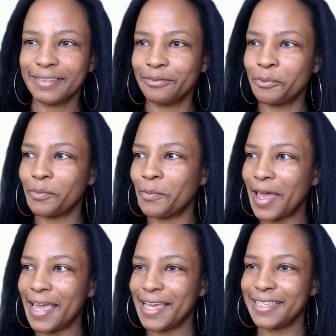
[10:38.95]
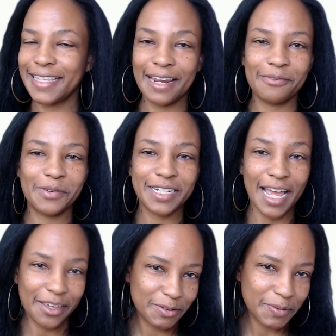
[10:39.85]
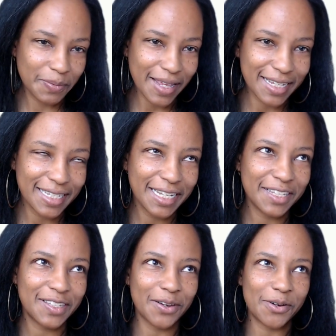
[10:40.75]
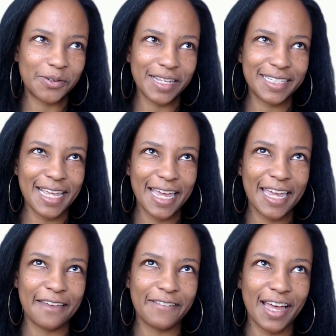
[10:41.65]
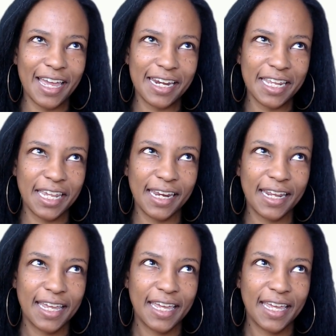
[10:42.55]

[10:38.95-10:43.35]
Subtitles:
ways that in which I use Perplexity. So let's say if I need